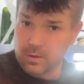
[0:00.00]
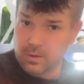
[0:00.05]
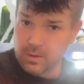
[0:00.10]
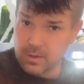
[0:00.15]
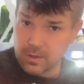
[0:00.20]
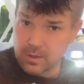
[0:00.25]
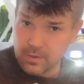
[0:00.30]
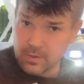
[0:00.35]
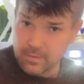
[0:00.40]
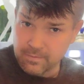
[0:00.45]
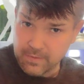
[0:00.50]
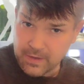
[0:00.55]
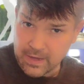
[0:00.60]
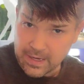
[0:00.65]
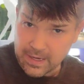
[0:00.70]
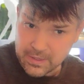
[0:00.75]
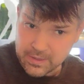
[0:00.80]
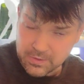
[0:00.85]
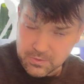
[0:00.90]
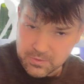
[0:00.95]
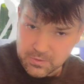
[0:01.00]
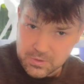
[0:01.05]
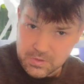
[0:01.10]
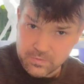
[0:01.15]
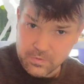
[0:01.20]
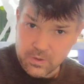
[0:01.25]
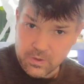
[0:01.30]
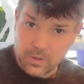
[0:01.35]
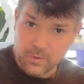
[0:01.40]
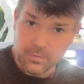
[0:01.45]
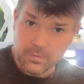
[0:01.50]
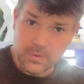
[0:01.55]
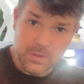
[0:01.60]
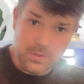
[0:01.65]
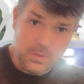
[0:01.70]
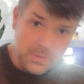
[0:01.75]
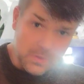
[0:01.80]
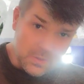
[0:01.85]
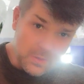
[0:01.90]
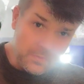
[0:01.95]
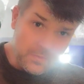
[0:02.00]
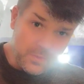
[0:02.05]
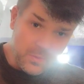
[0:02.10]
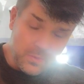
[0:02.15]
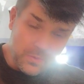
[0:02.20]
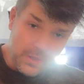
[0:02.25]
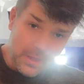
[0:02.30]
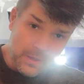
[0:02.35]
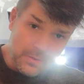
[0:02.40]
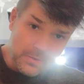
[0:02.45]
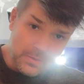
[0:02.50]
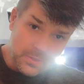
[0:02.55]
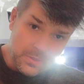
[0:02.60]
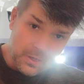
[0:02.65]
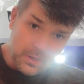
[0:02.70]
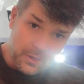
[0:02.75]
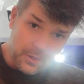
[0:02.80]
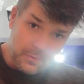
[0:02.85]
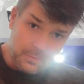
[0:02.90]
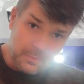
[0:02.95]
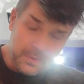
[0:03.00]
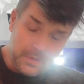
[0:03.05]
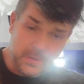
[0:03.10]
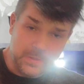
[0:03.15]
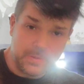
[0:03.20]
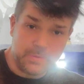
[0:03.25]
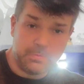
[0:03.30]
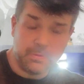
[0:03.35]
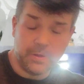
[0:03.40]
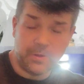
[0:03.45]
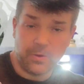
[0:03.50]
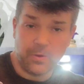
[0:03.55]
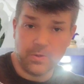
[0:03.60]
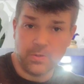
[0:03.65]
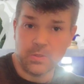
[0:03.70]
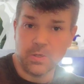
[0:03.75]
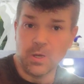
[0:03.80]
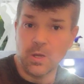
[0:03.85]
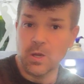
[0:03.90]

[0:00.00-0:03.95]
and the factors involved, this is a few $1,000 piece because